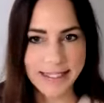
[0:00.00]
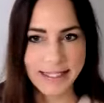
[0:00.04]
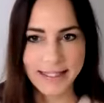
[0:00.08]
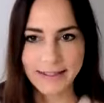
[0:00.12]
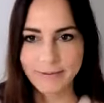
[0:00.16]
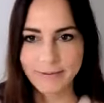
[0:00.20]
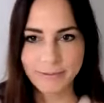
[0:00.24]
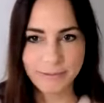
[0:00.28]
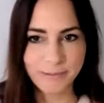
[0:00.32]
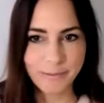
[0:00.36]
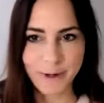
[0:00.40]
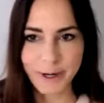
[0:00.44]

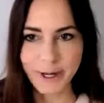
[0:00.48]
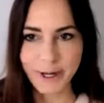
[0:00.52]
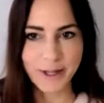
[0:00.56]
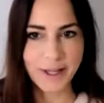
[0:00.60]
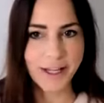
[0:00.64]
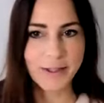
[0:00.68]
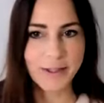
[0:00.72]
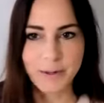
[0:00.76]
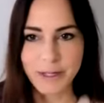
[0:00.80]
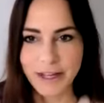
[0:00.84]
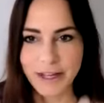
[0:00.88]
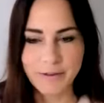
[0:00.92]
and one of the
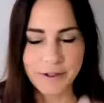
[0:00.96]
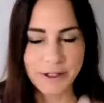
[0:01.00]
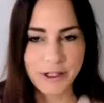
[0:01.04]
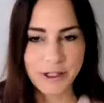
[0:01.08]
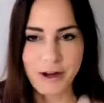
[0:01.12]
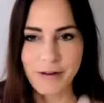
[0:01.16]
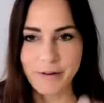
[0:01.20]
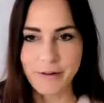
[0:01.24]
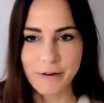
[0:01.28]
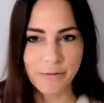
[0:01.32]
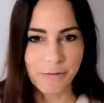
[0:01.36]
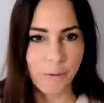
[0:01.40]
things we love to do
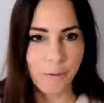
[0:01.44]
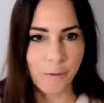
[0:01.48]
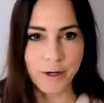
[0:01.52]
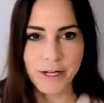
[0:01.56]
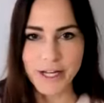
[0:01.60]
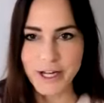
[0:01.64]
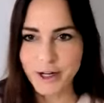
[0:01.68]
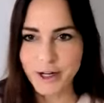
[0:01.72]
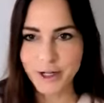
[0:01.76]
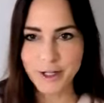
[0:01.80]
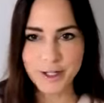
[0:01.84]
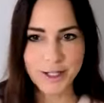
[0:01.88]
every 4
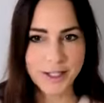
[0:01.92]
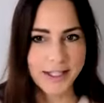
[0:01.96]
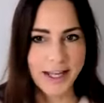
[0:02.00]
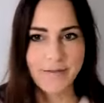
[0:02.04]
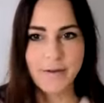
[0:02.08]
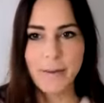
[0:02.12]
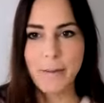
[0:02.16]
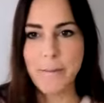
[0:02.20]
years is have